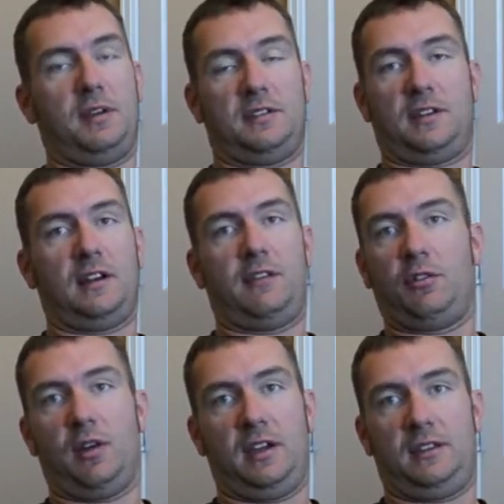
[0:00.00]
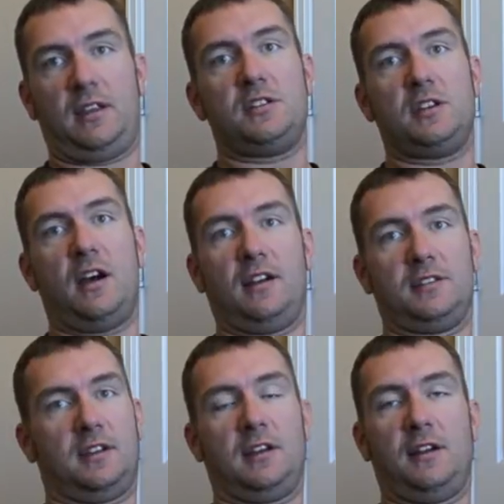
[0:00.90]
because I can never quite get that shot
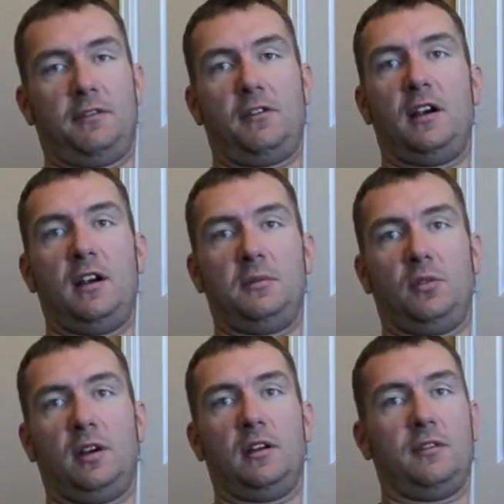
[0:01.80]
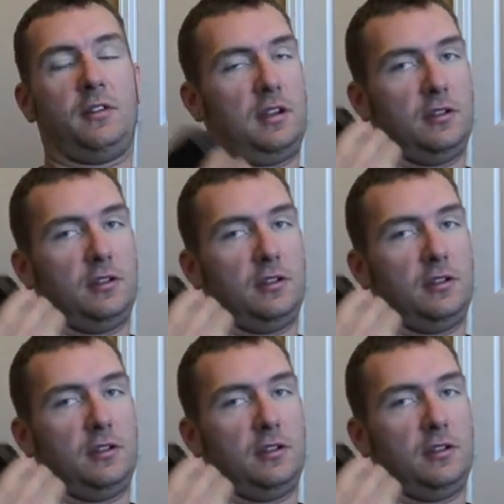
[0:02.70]
because it can never fire up quick enough.